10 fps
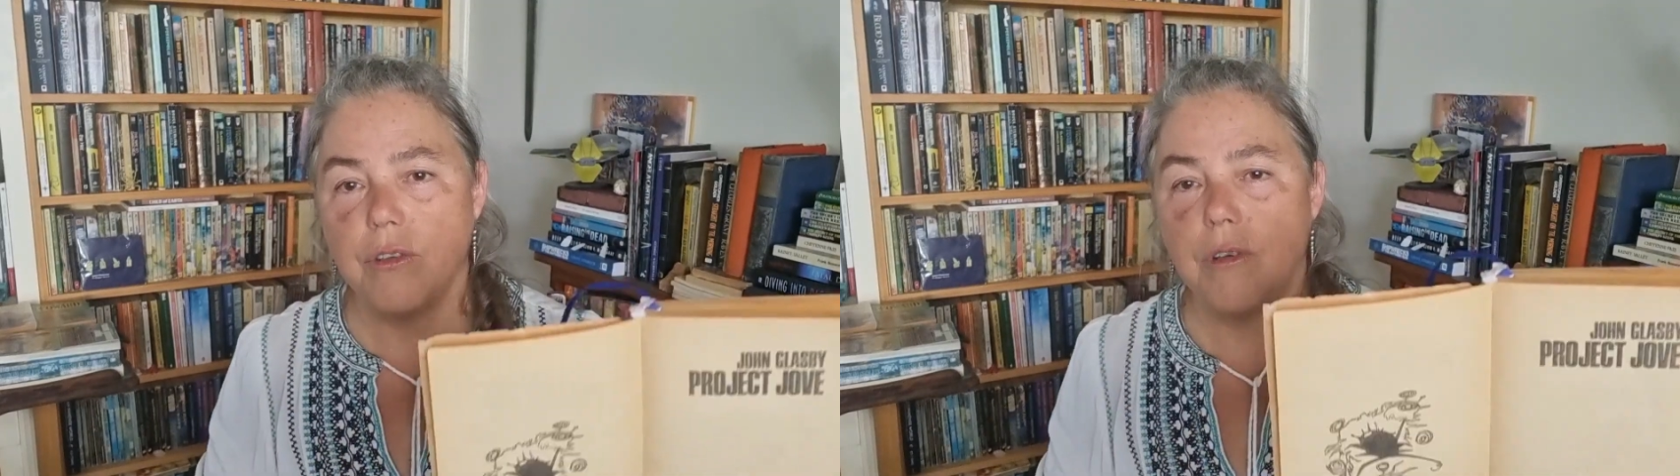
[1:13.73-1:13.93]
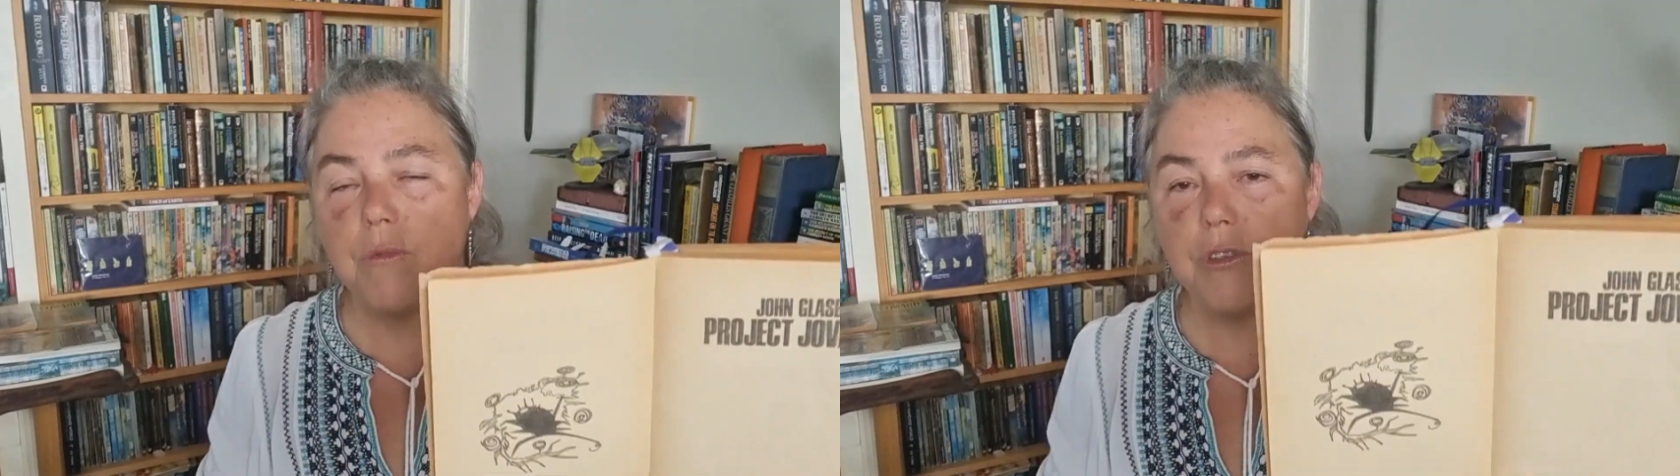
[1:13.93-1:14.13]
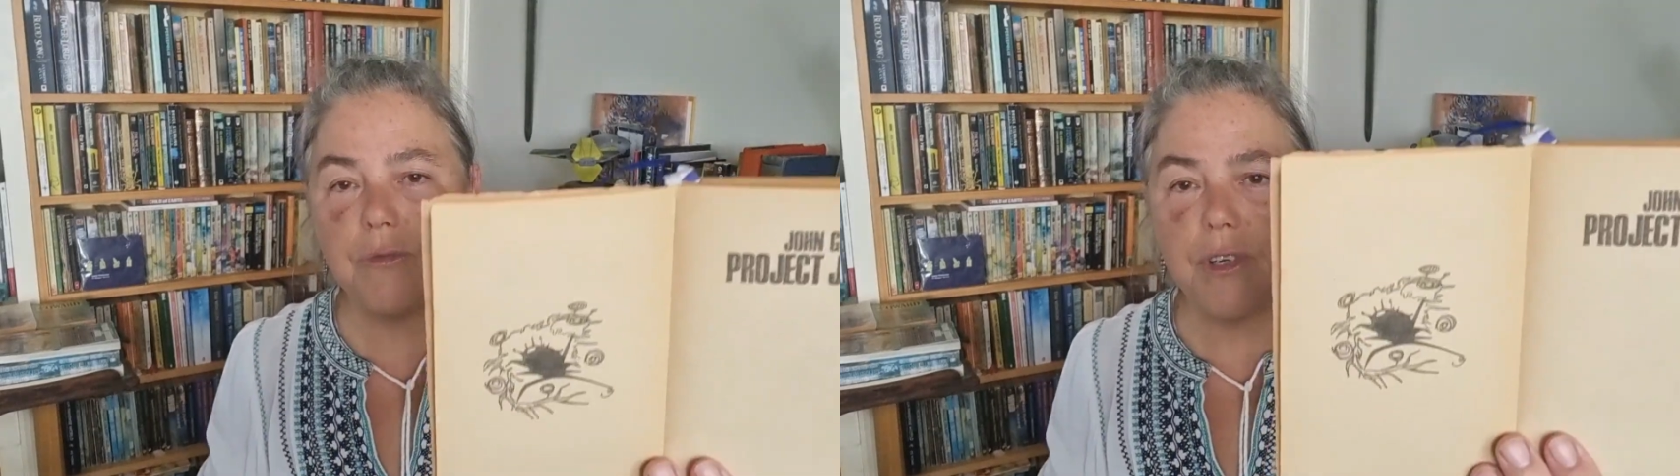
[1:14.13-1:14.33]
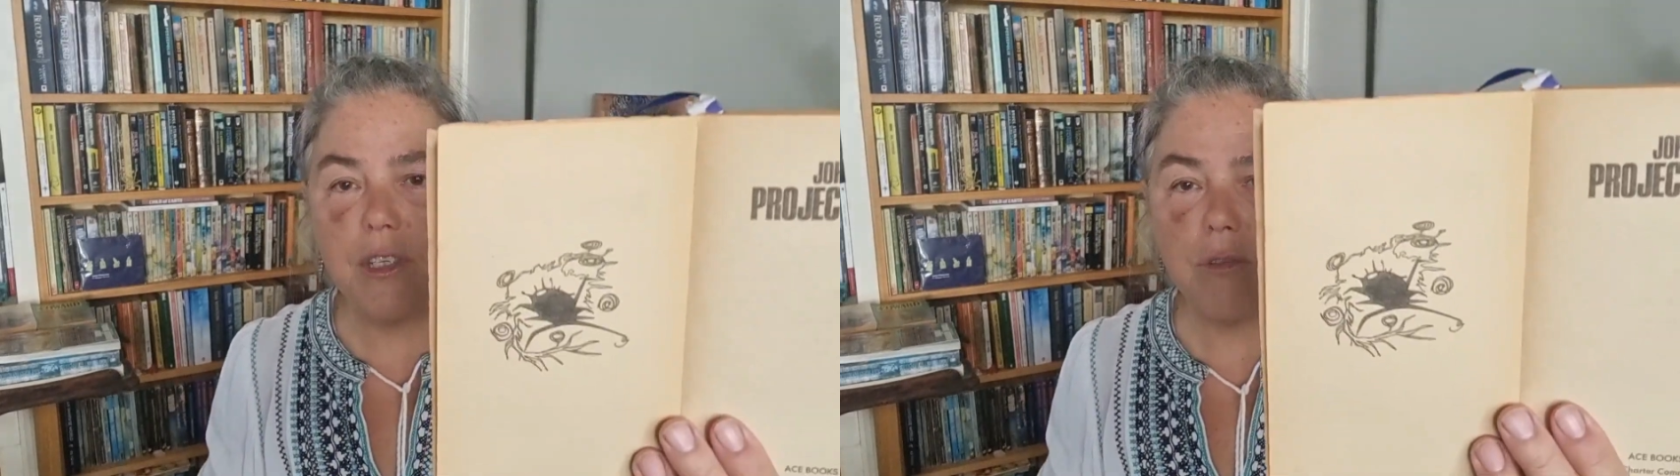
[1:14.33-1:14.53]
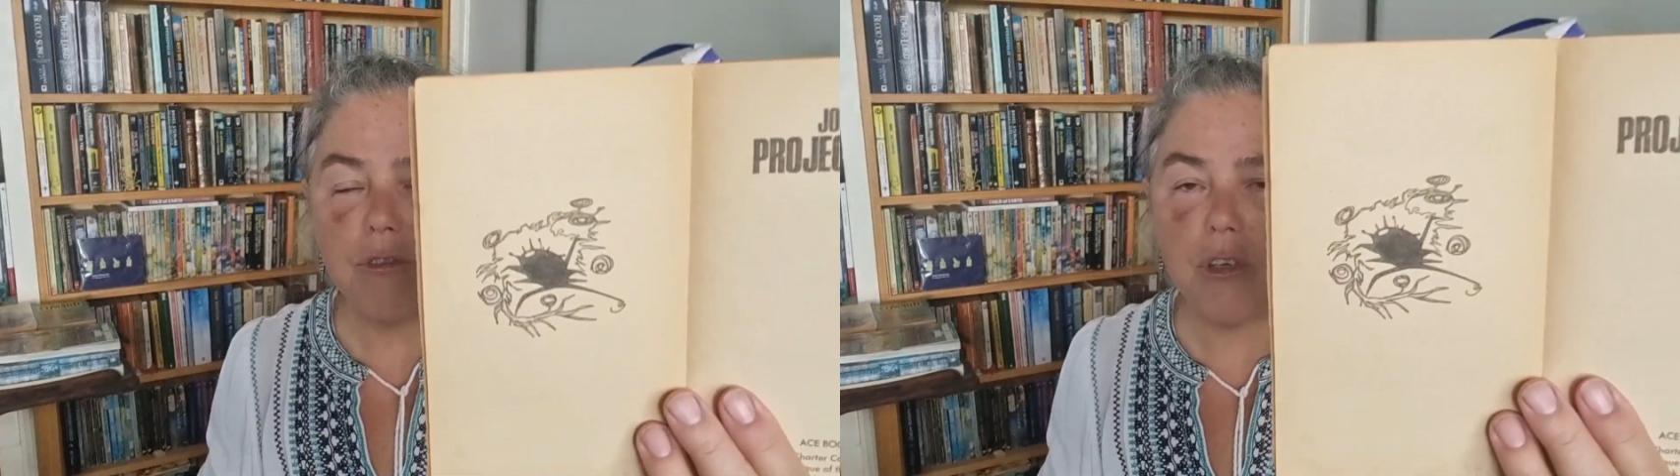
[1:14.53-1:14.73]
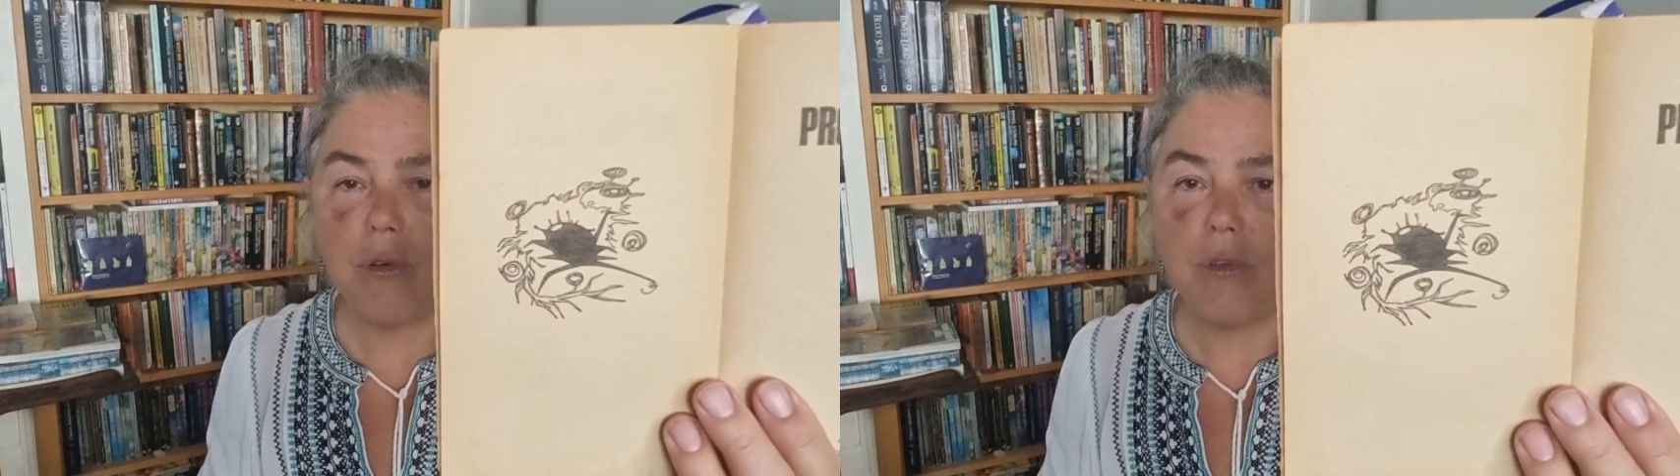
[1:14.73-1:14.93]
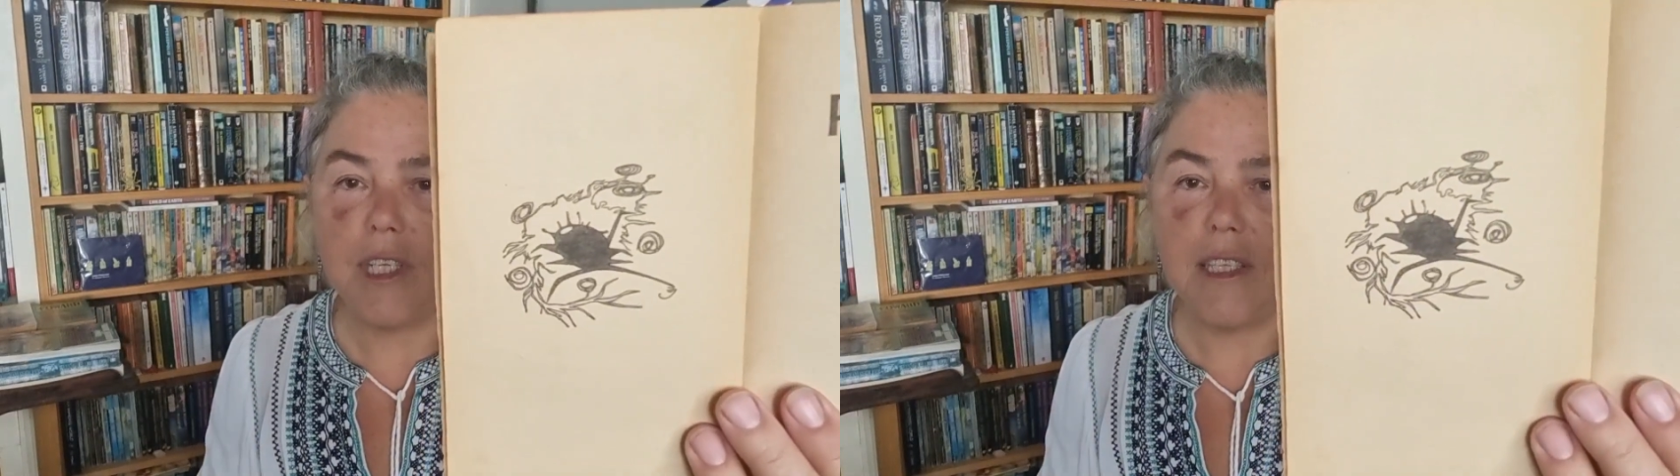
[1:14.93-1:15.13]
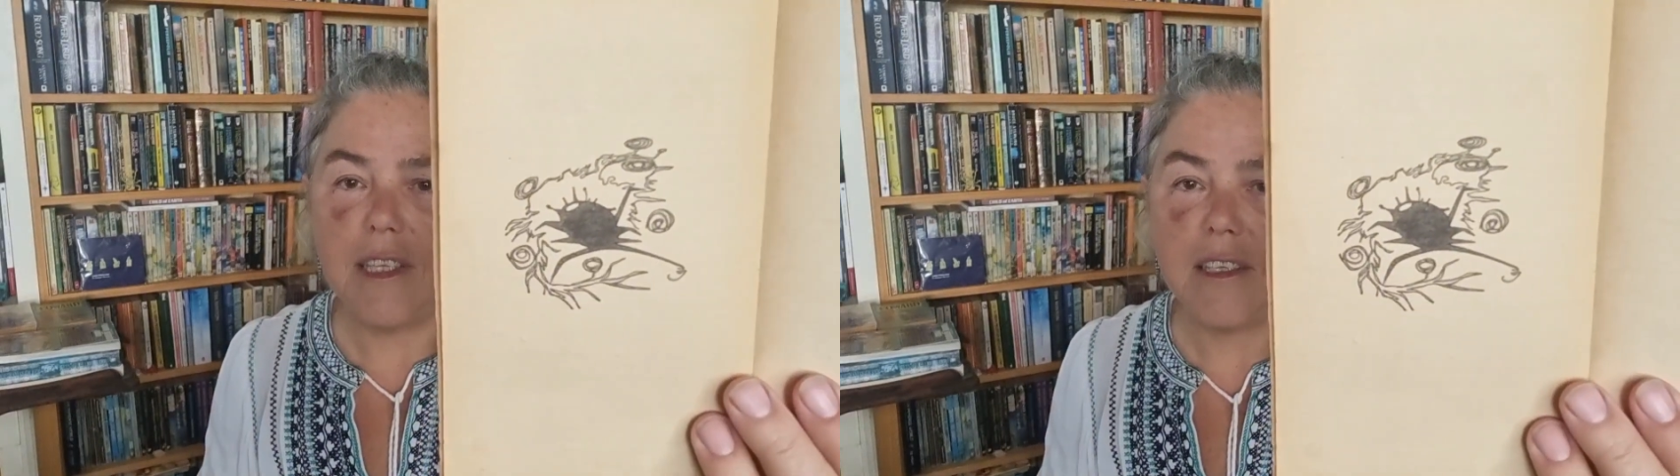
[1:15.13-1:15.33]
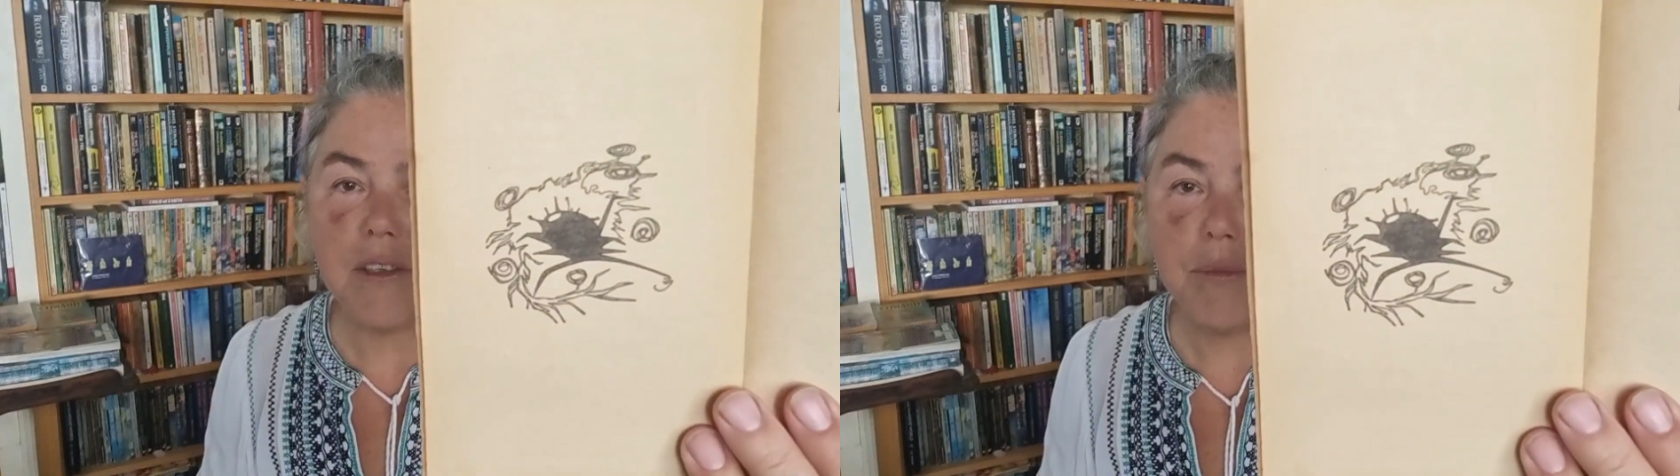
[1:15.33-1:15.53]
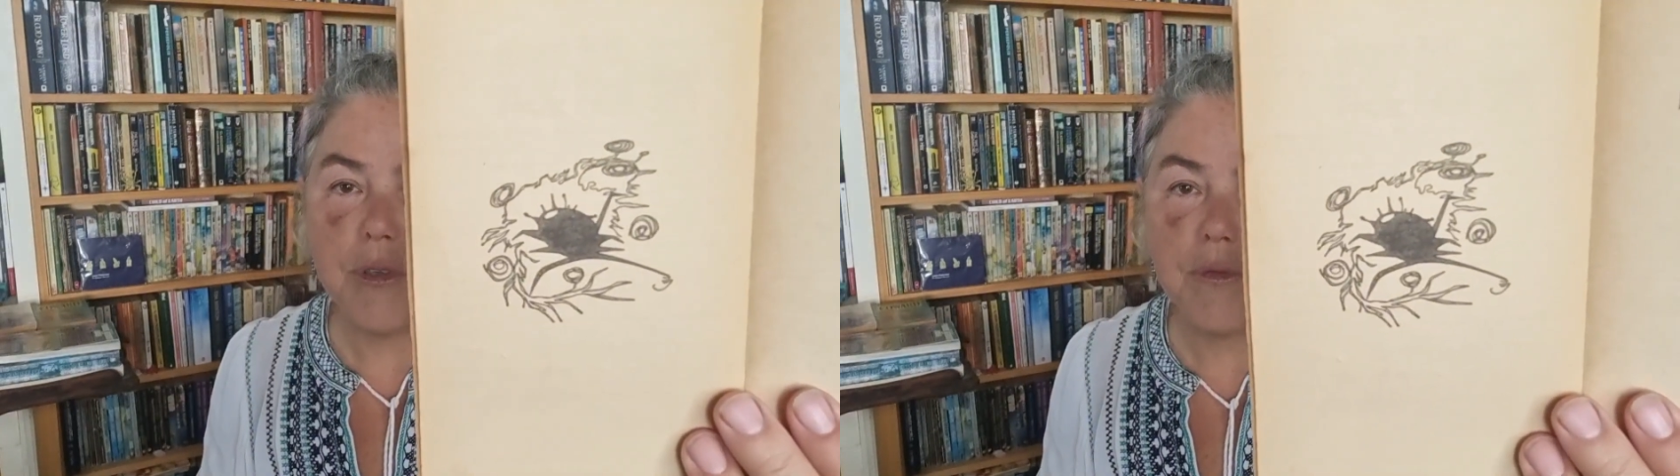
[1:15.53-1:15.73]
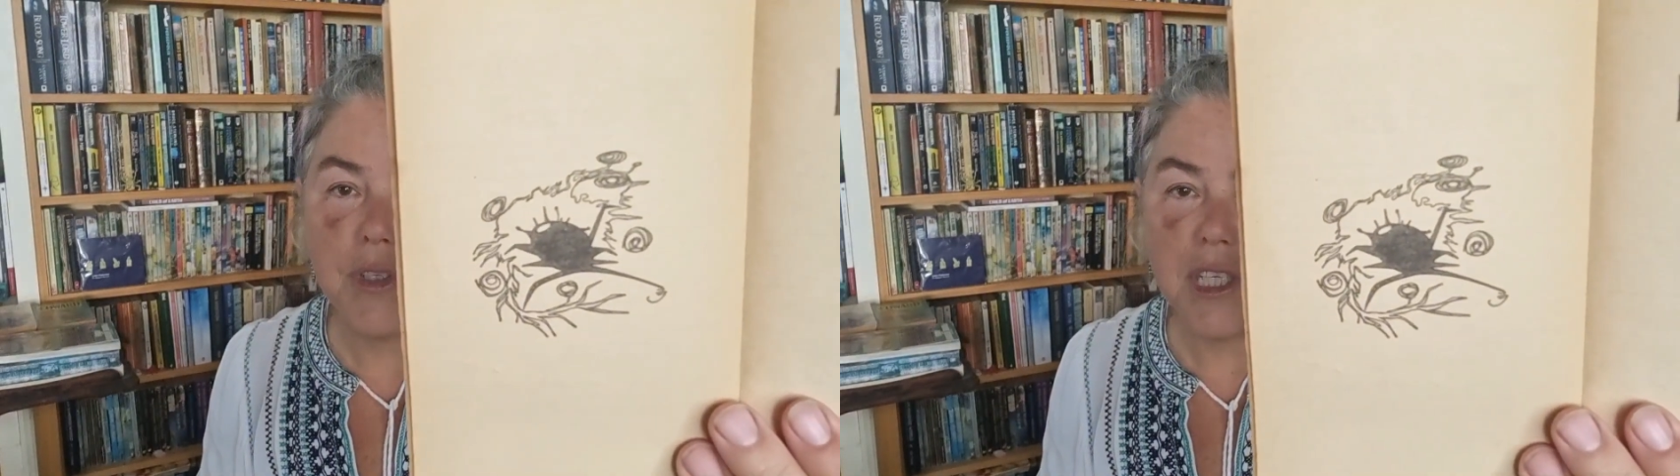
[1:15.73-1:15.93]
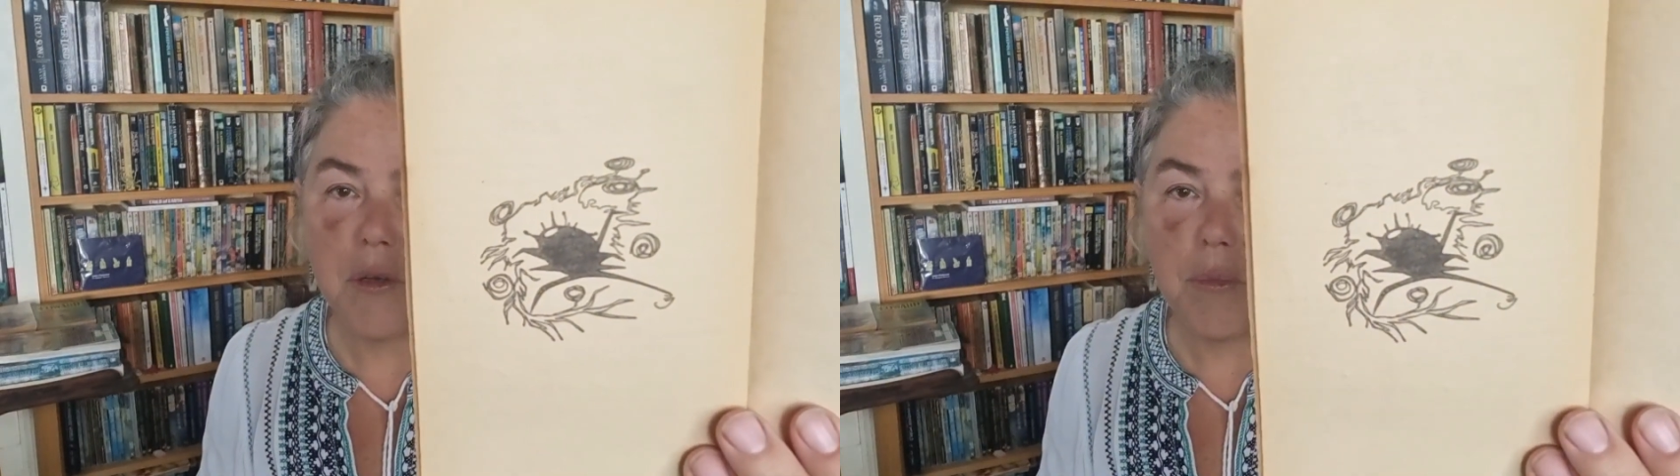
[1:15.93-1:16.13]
It was Freas also who did this beautiful little